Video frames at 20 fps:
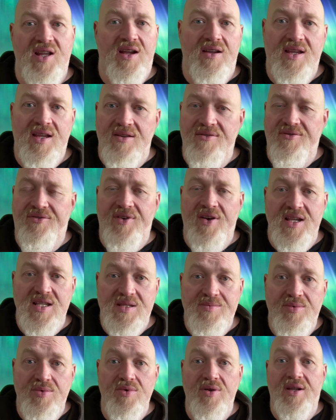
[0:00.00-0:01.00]
out. Hit
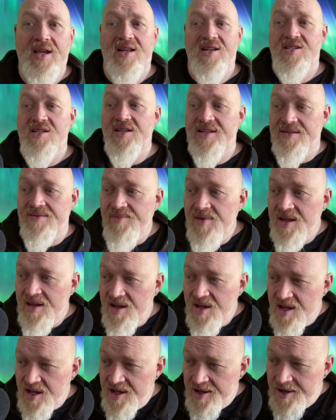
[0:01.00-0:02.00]
Facebook, actually
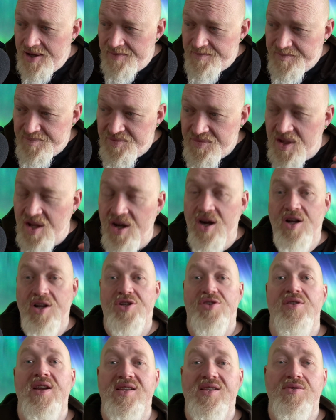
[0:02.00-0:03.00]

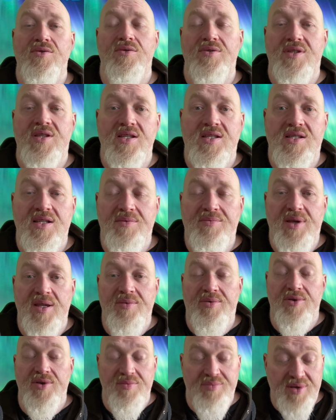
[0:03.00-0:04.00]
address autistic
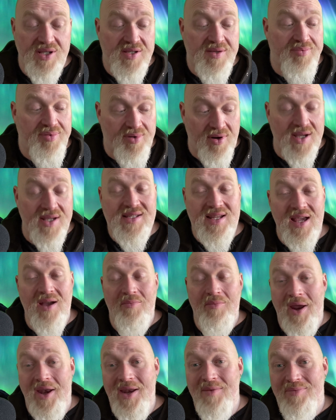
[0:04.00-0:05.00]
people. You'd be surprised how
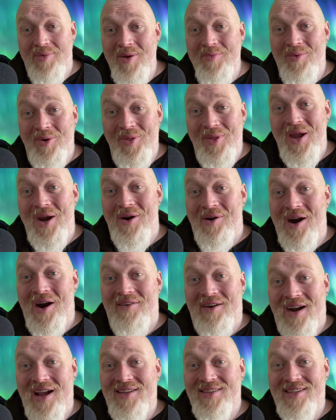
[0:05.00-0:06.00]
many people there
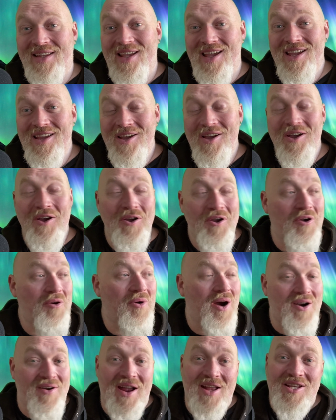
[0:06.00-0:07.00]
are out there who
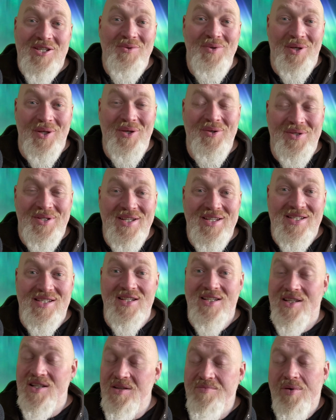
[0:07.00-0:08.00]
are actually
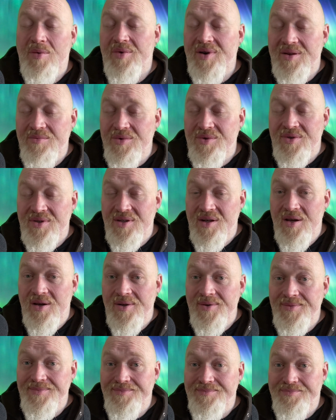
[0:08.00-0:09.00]
autistic, and you probably wouldn't know.
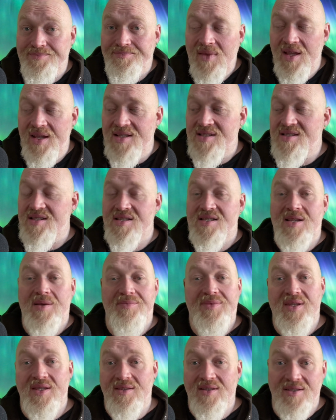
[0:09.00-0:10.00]
It's just
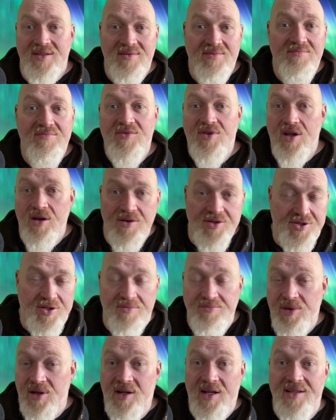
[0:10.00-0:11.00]
something that goes
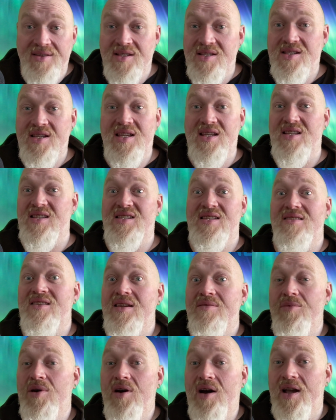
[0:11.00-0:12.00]
on behind the scenes in
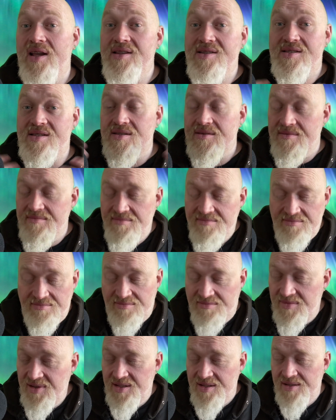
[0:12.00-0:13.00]
their minds, and
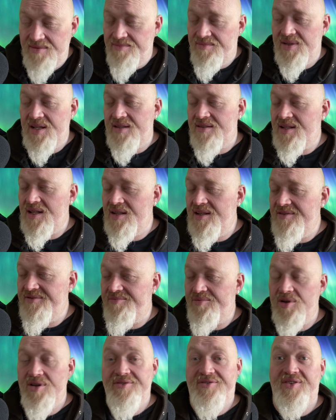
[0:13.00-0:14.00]
you know, they, they
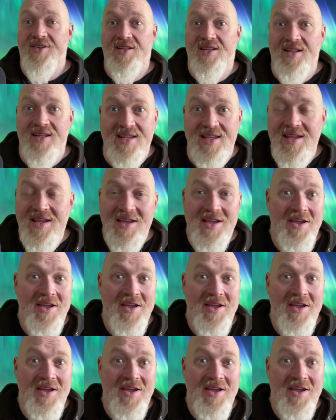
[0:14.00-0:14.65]
live perfectly